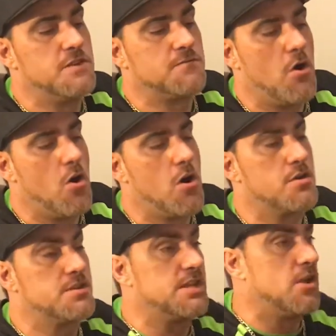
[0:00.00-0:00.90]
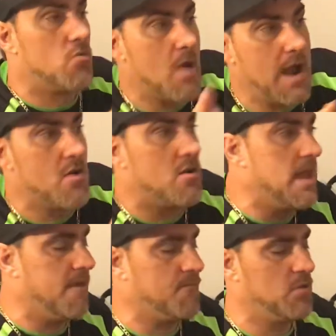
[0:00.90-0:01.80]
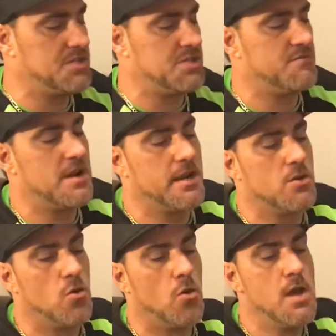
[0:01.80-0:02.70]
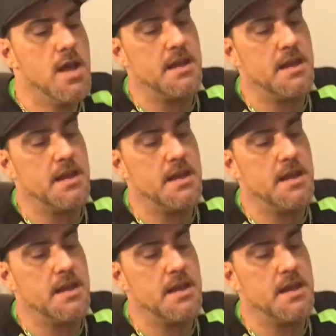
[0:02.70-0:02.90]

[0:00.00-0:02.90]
as far to go right or left, which is very cool.